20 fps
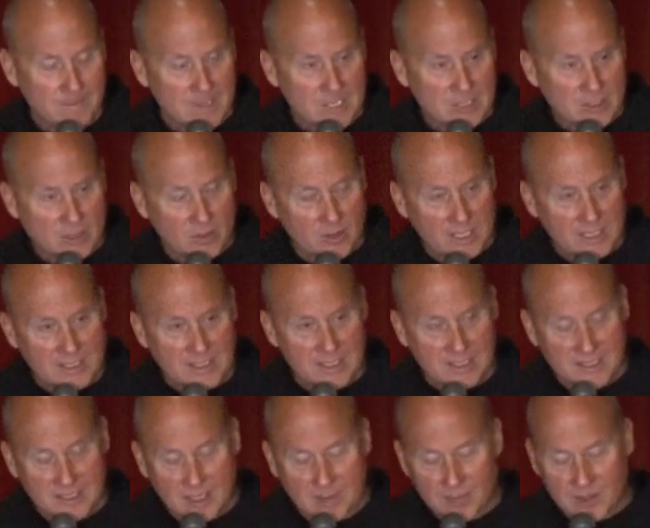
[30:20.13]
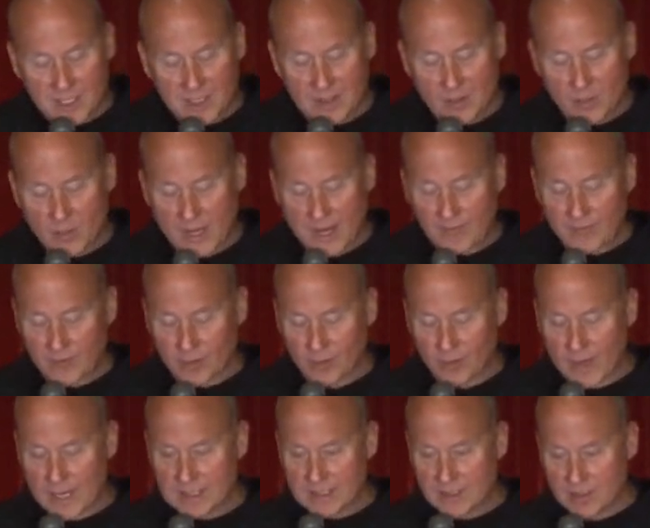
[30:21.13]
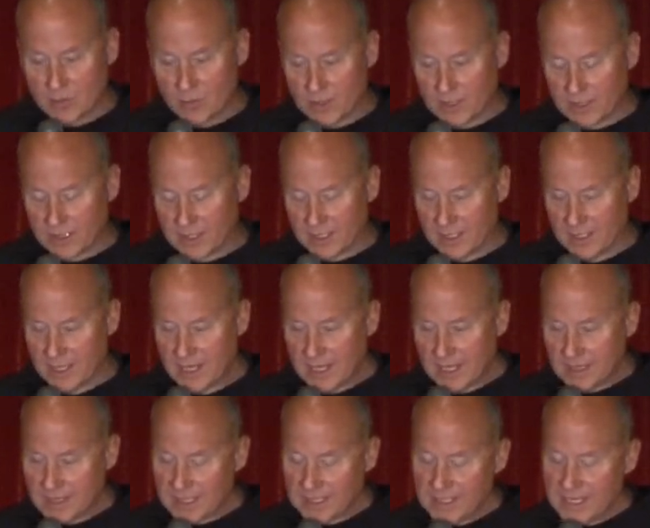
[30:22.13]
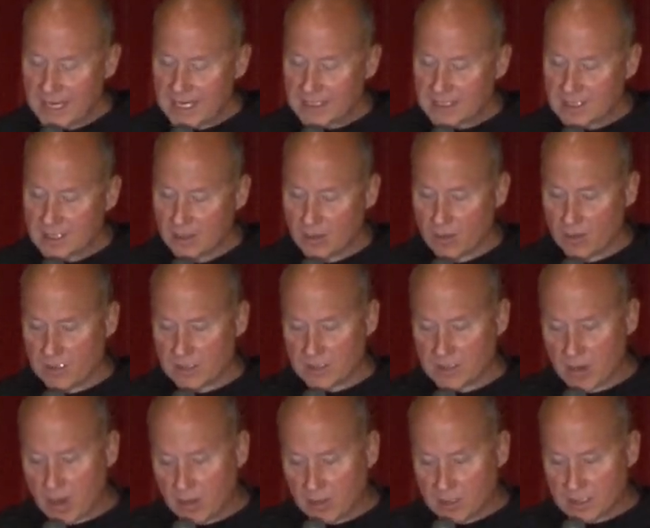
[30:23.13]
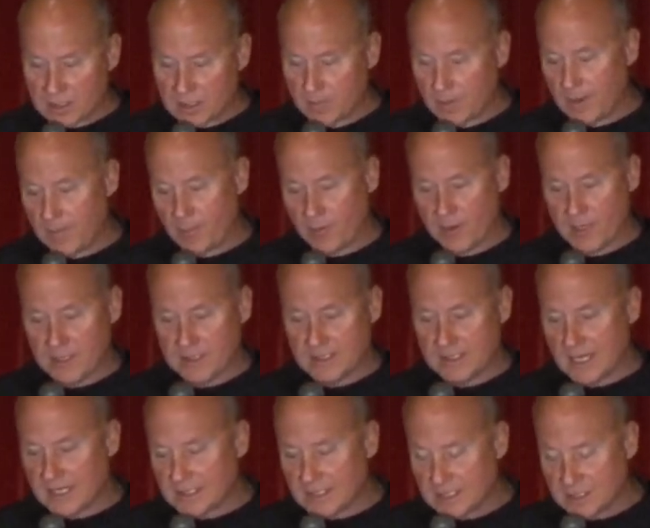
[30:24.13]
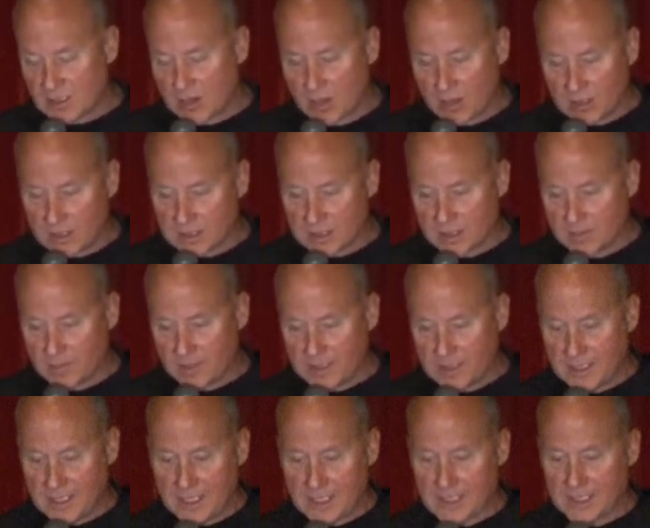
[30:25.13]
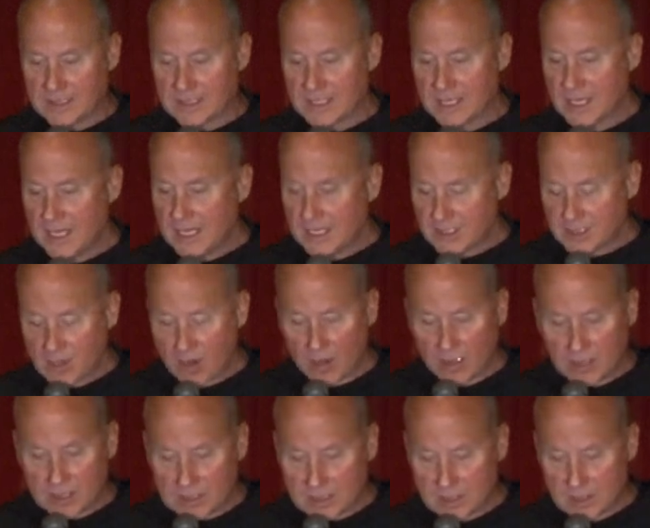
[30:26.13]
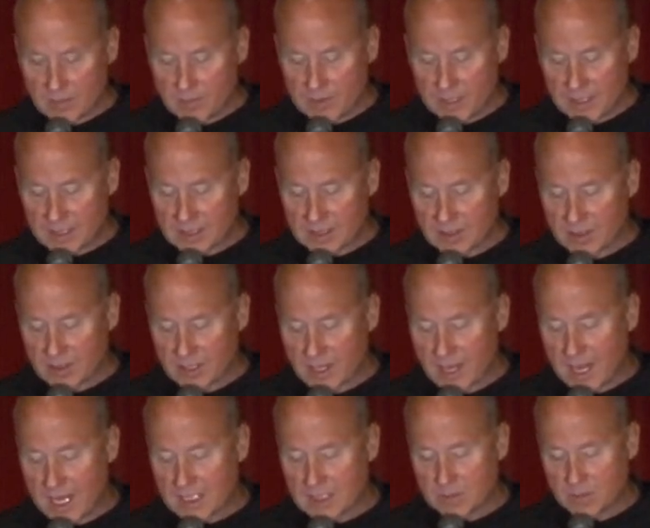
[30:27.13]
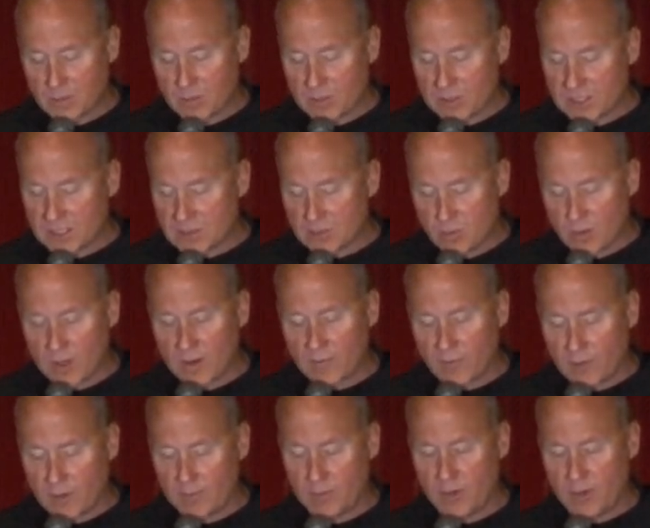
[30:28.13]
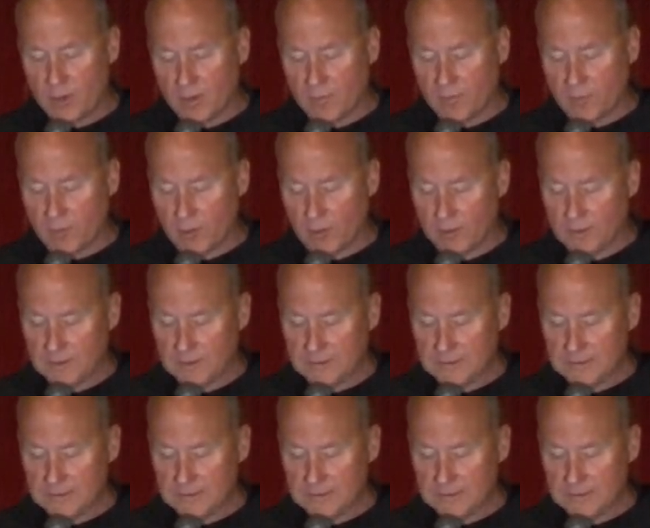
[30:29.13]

So, this is something that we have to wrestle with that, that yes, the Lord has called us to be priests. Yes, He's called us to be deacons. He's called us to minister the gospel, which is wonderful and beautiful.